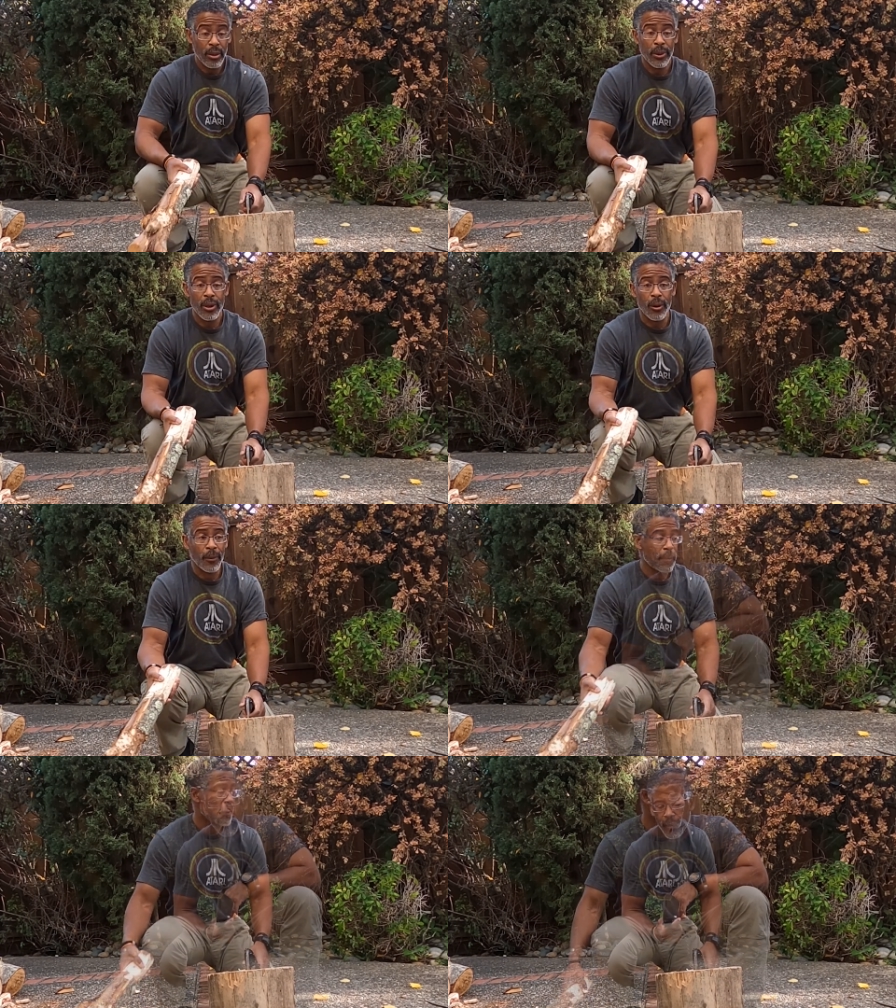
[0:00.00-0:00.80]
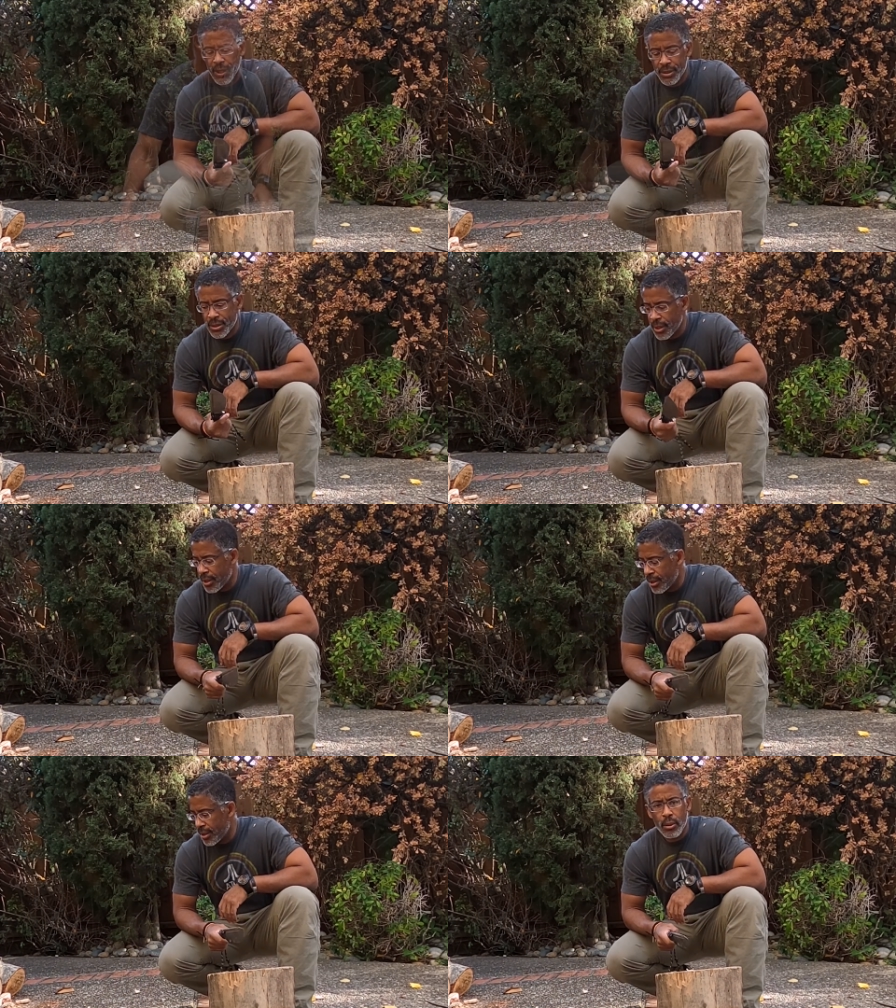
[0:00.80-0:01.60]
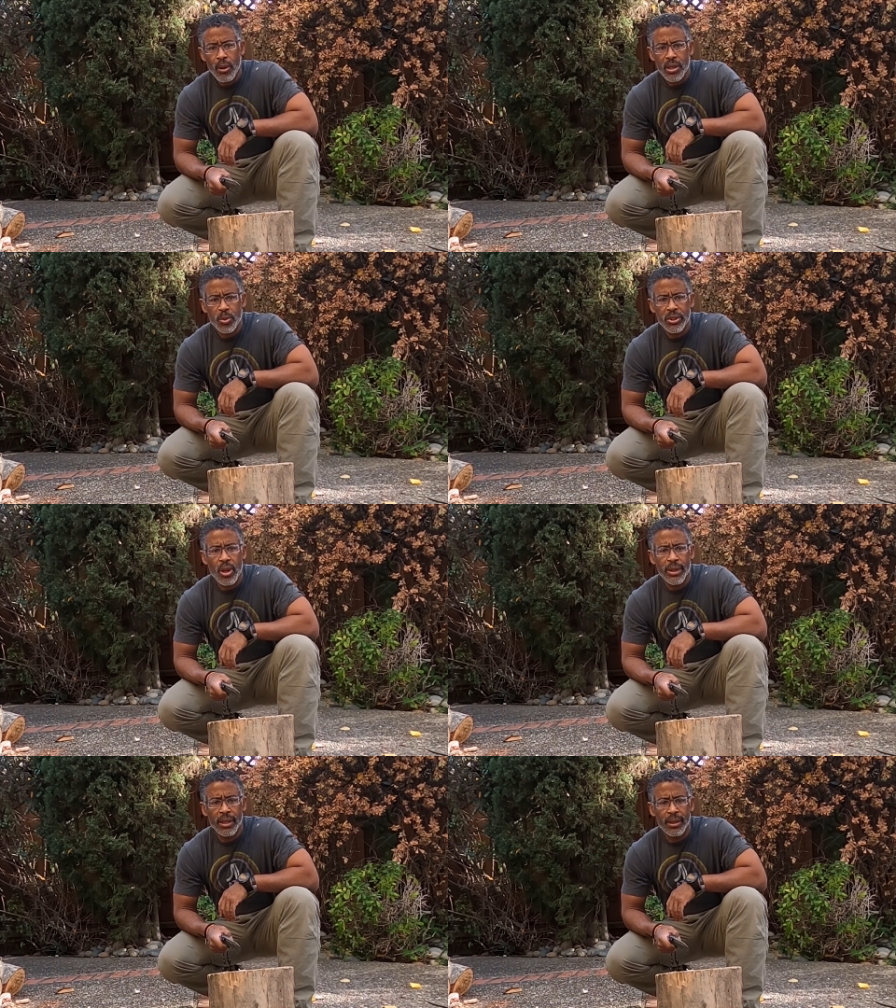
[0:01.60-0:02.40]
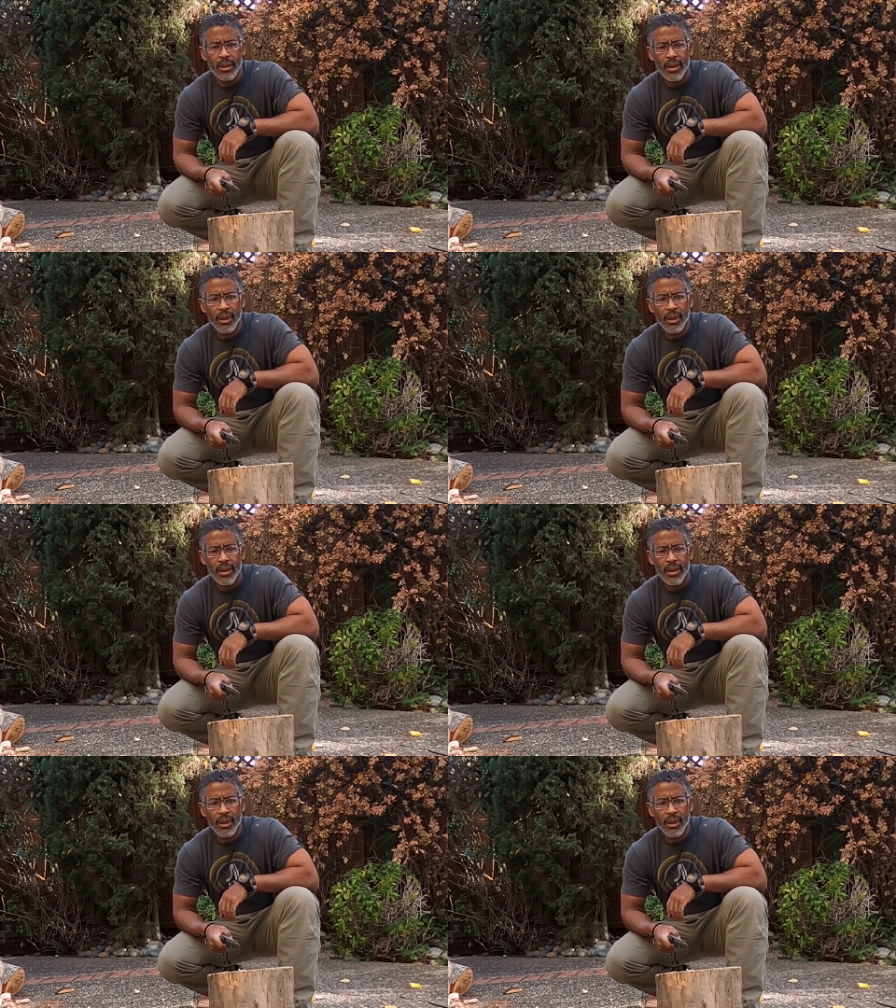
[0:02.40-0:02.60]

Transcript: we go. That's cross batoning